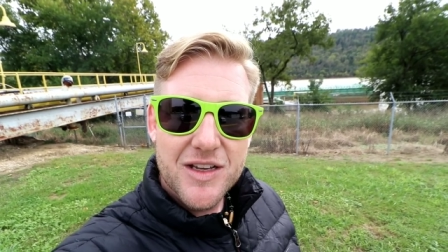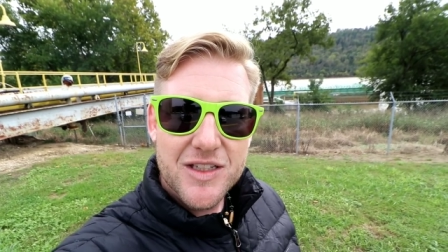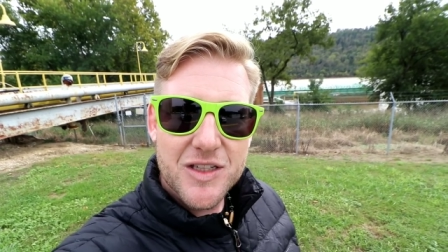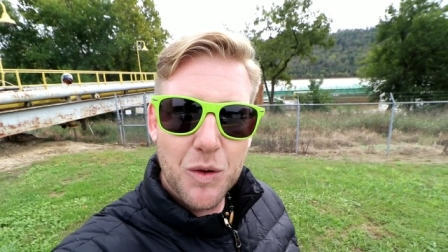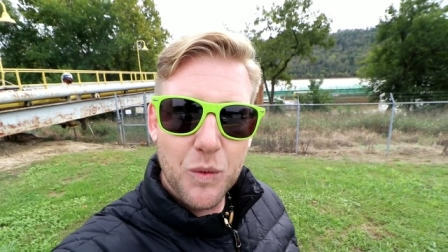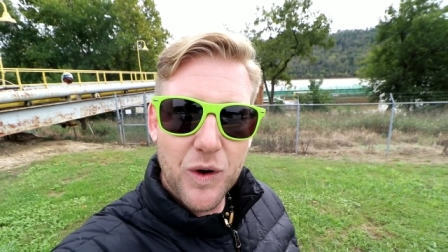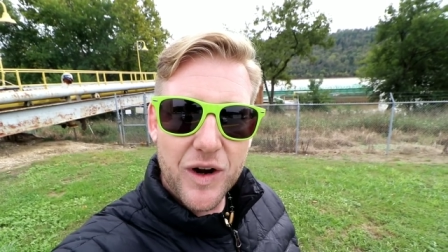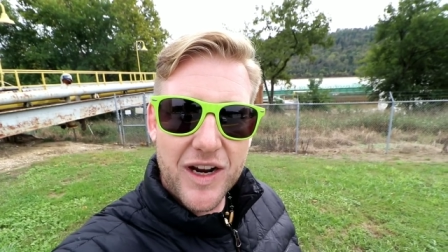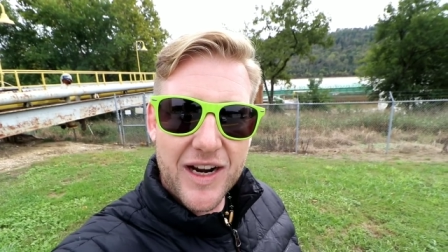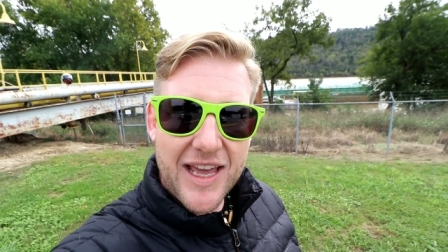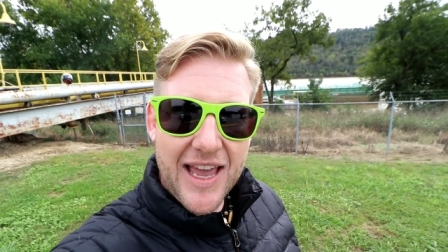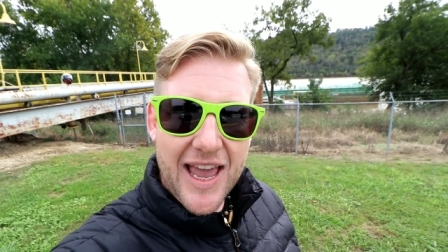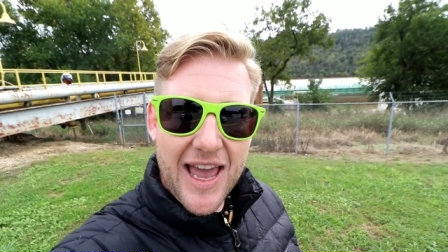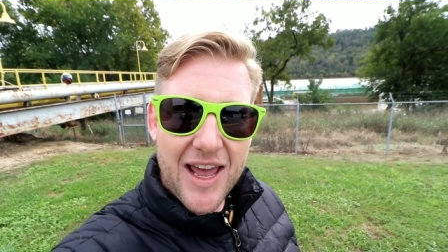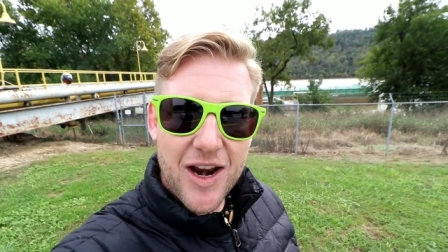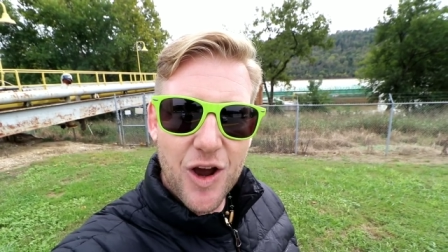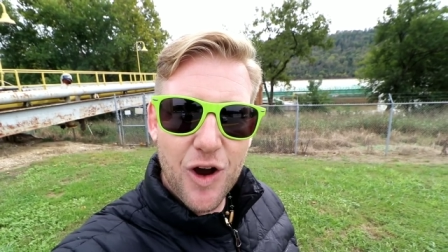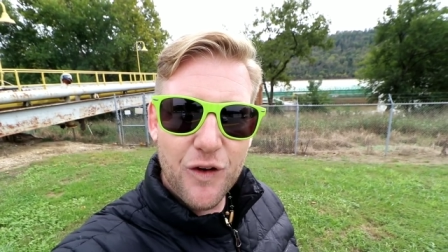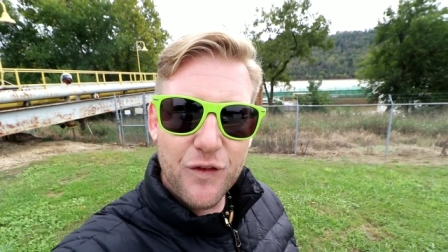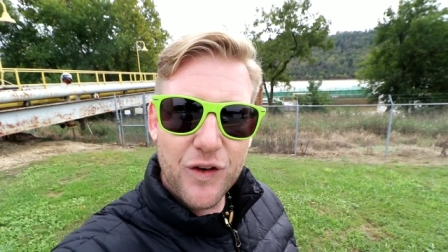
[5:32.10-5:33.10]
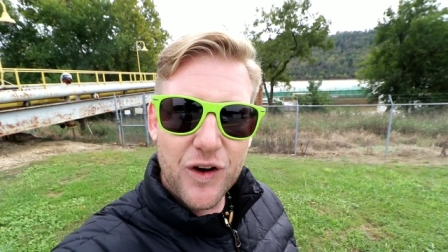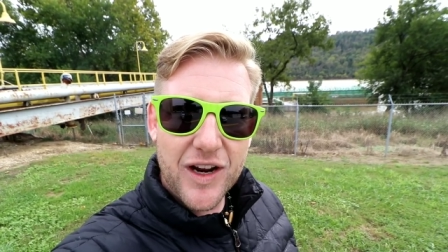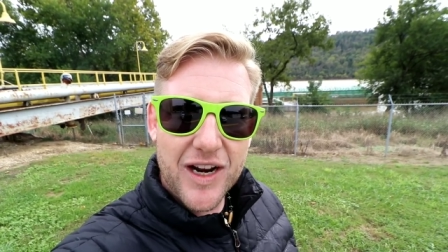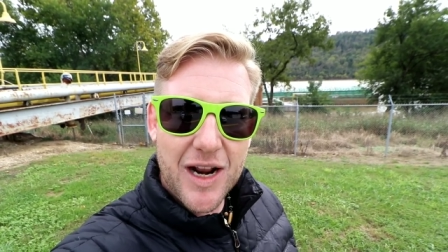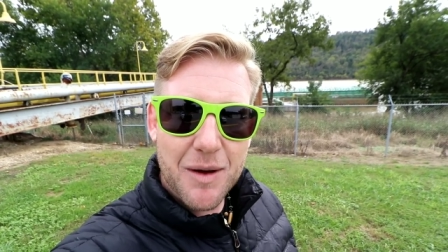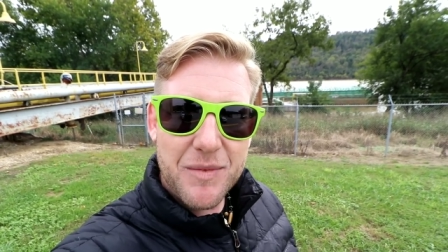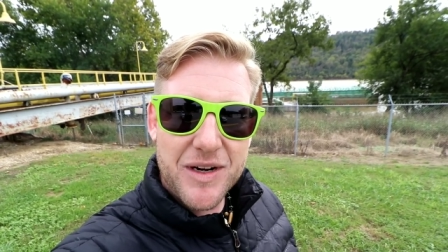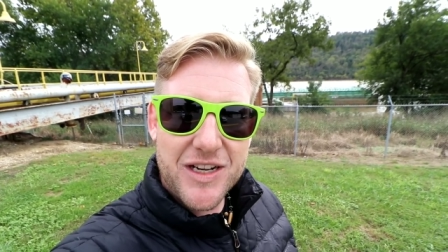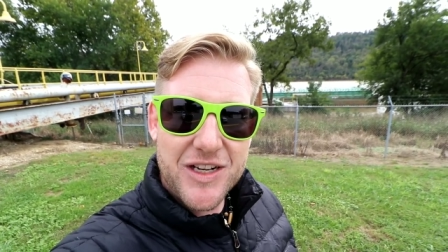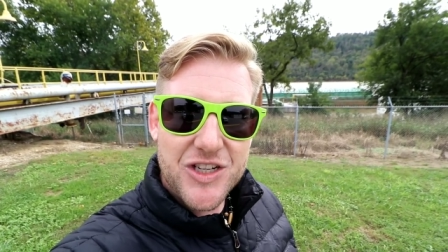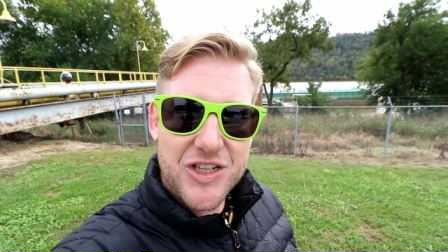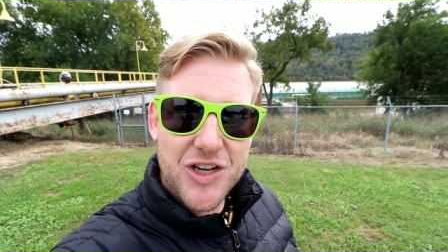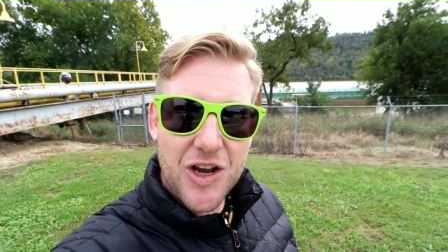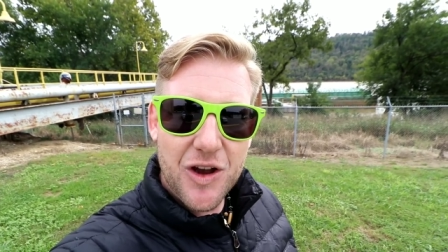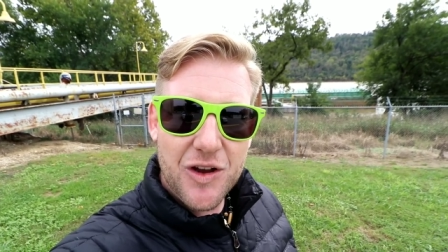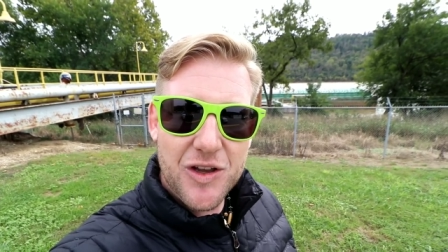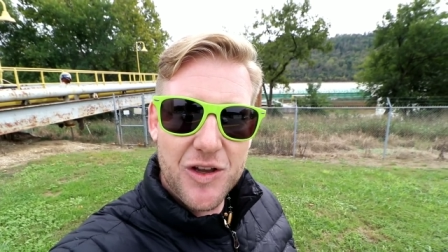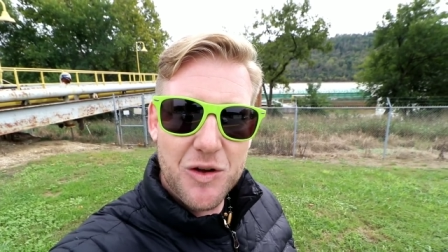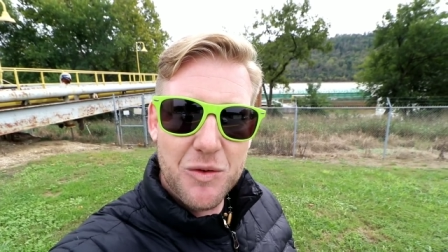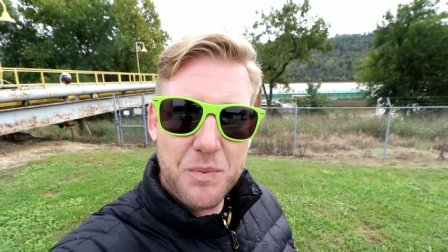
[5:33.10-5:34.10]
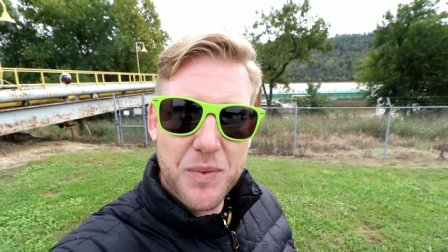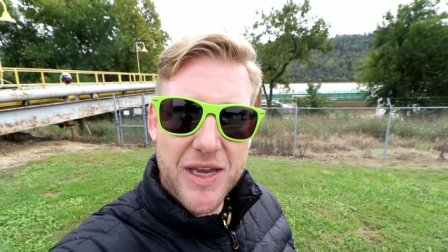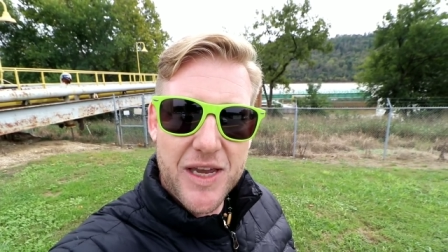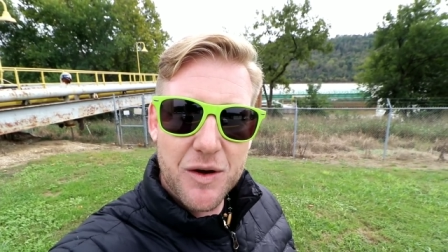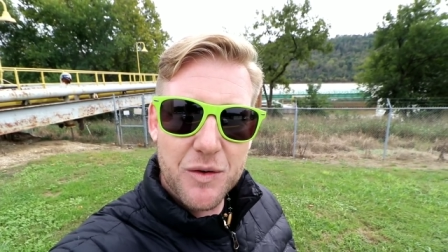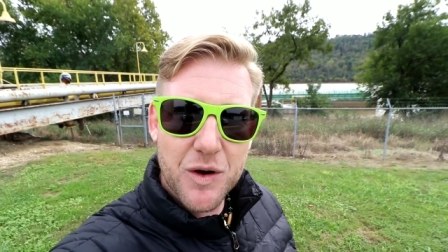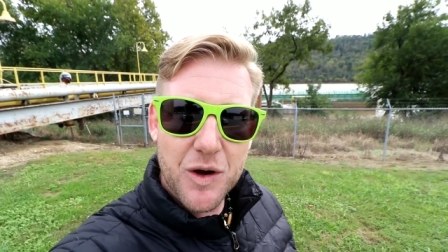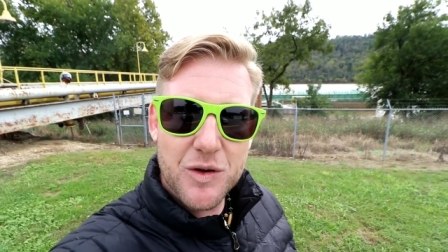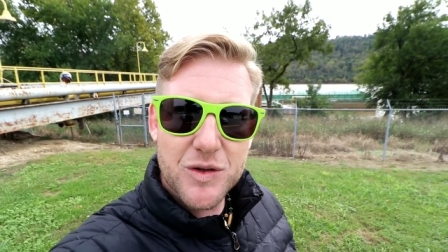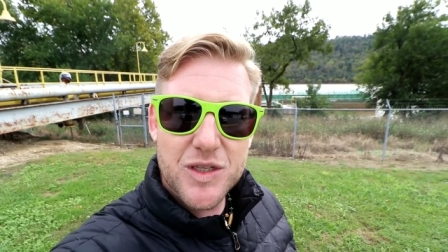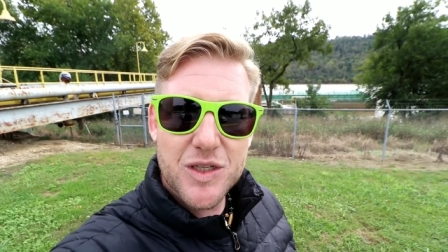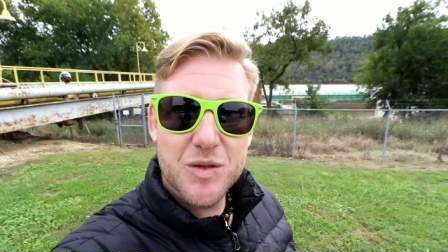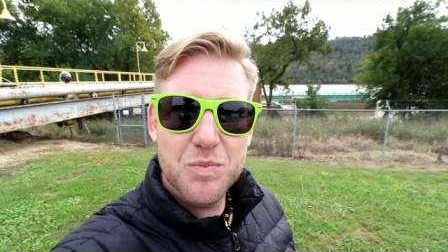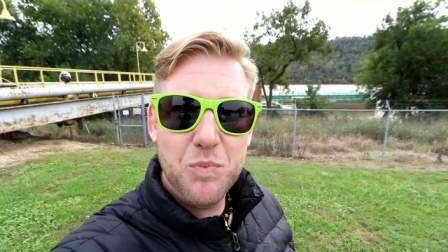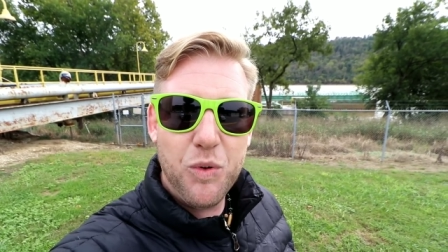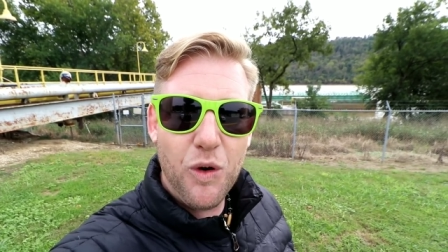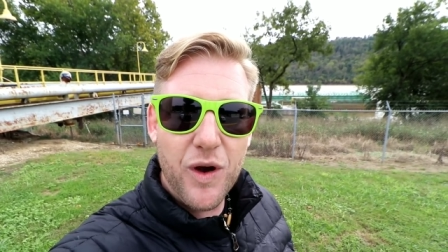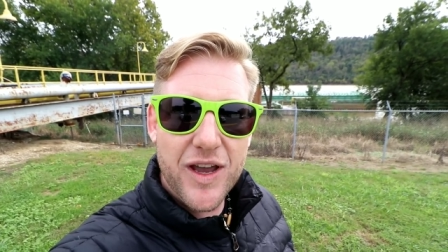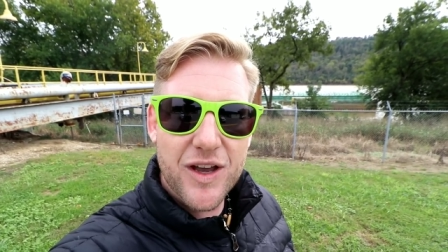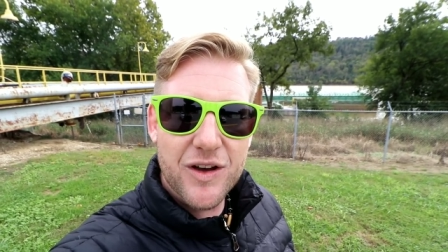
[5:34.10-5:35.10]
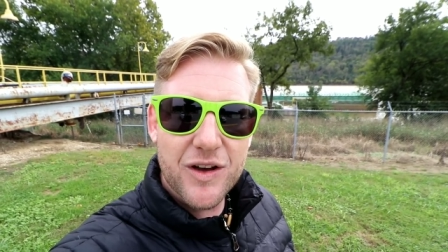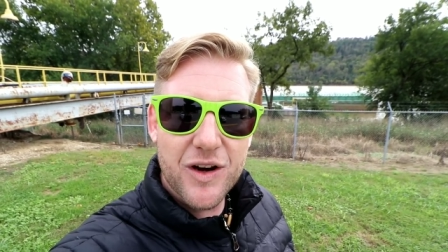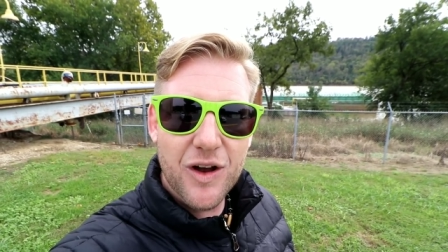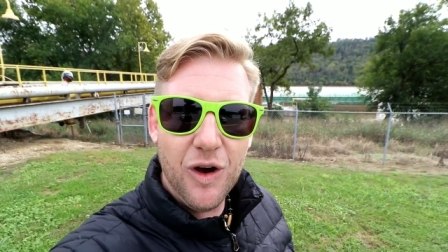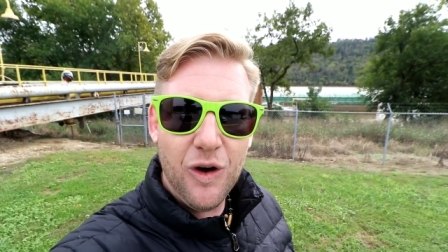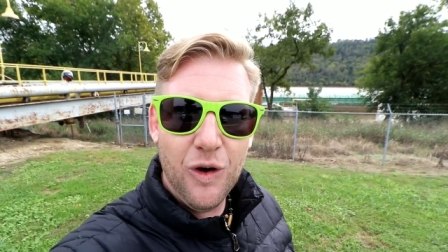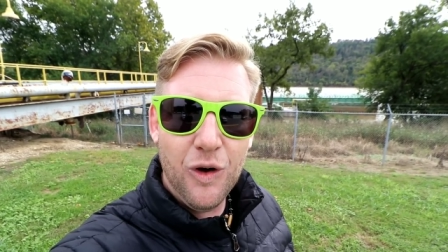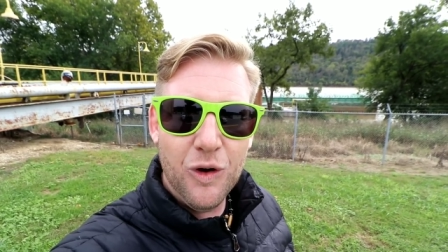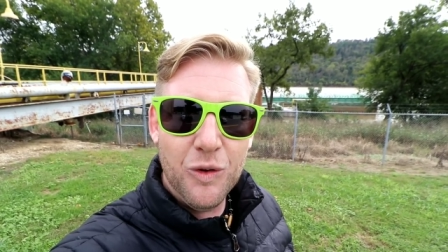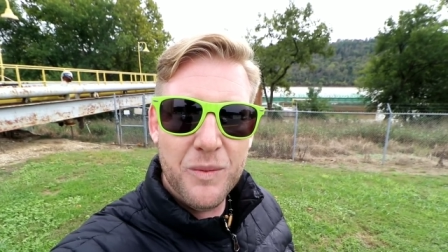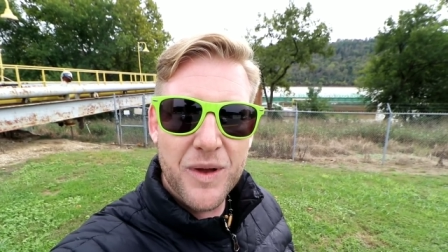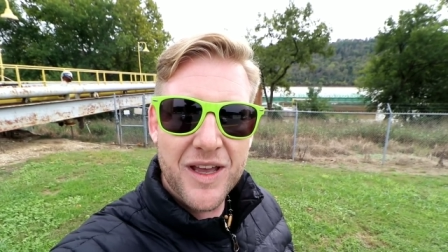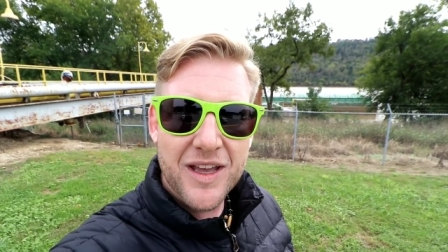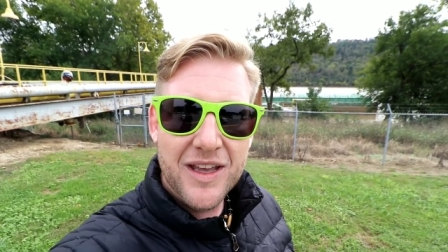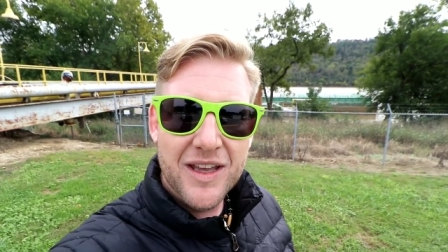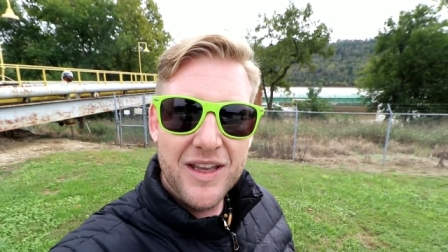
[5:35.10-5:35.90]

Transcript: So we're gonna head over and I'm gonna show you Pete Rose's boyhood home,